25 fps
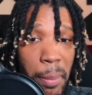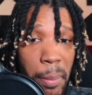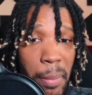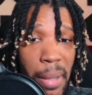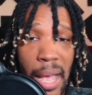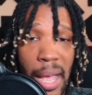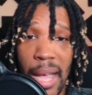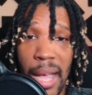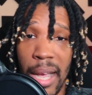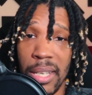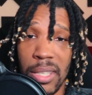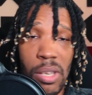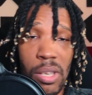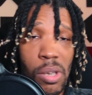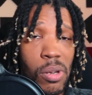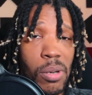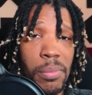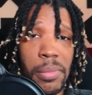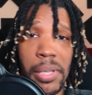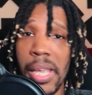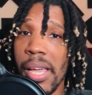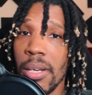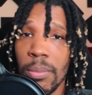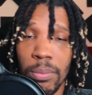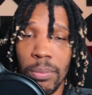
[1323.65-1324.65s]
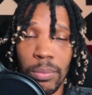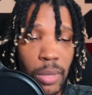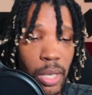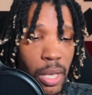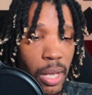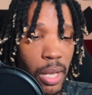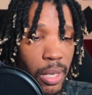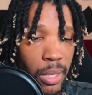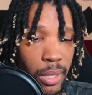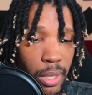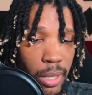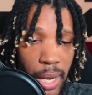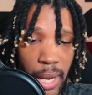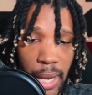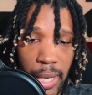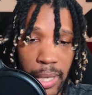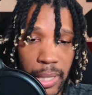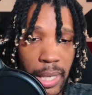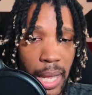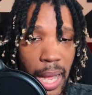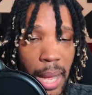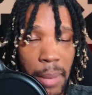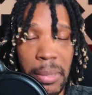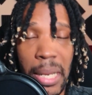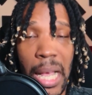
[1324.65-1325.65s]
I told them, yeah. Like,
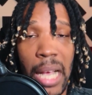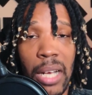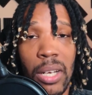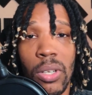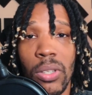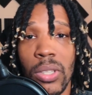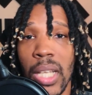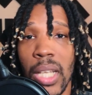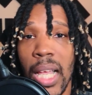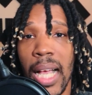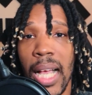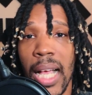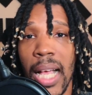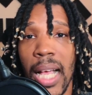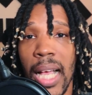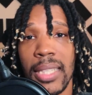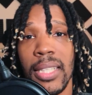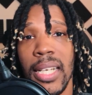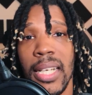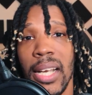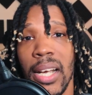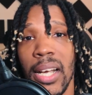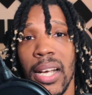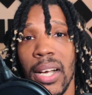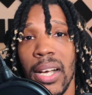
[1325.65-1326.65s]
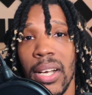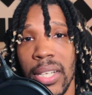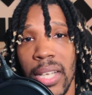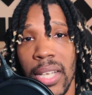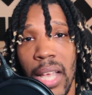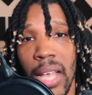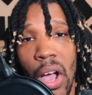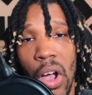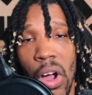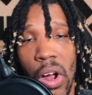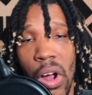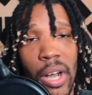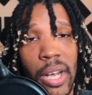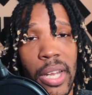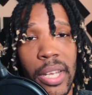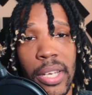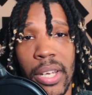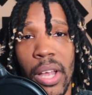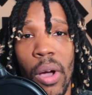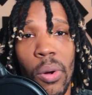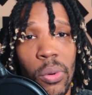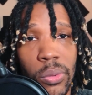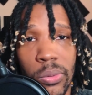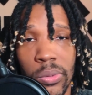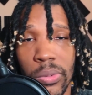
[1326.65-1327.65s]
I'm not gonna lie to y'all. Y'all already
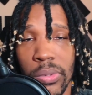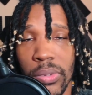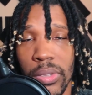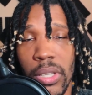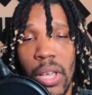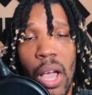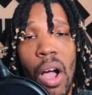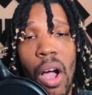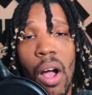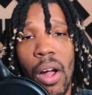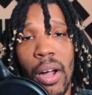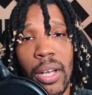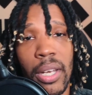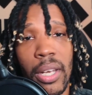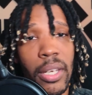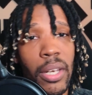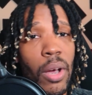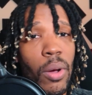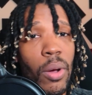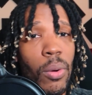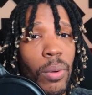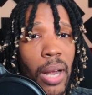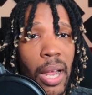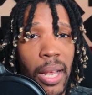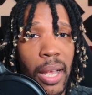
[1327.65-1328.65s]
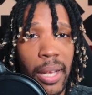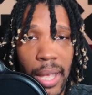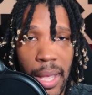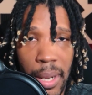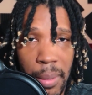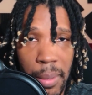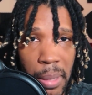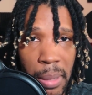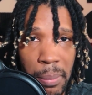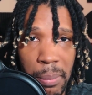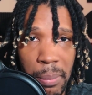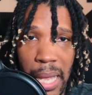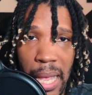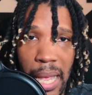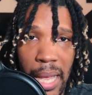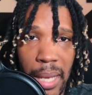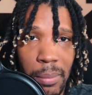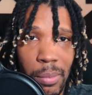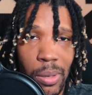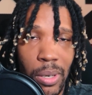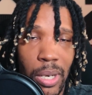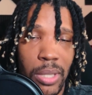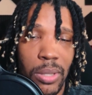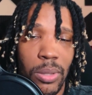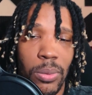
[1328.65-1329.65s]
know. Y'all already know what I got in my bag, bro.
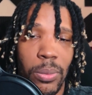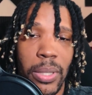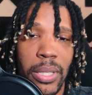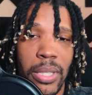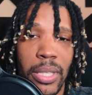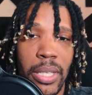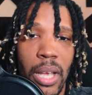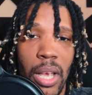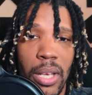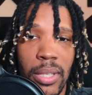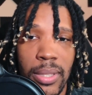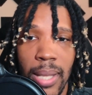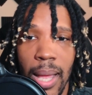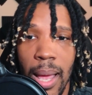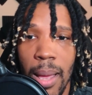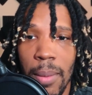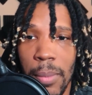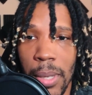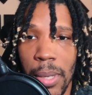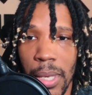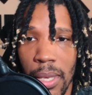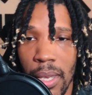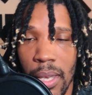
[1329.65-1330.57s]
That's the reason y'all stopped me.